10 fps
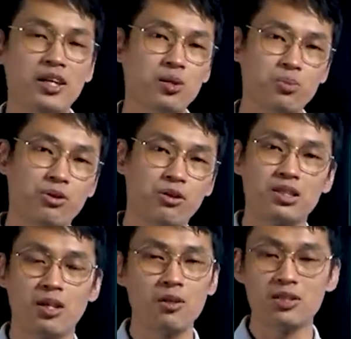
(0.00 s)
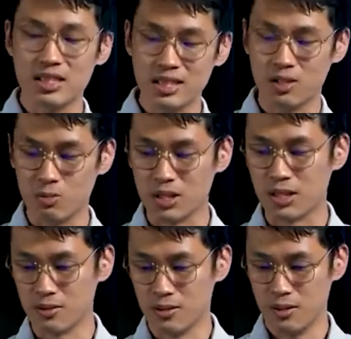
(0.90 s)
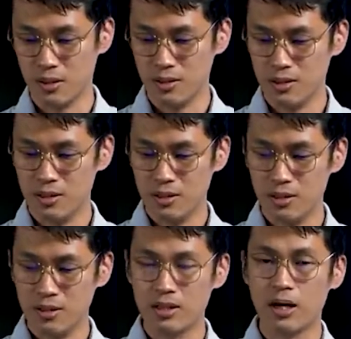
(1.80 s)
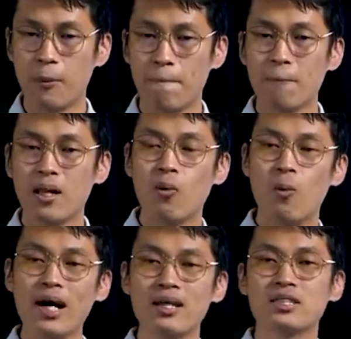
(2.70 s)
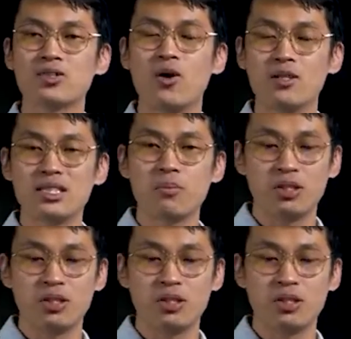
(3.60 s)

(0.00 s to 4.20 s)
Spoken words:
cannot progress. A lot of things cannot be done. Now, why is all this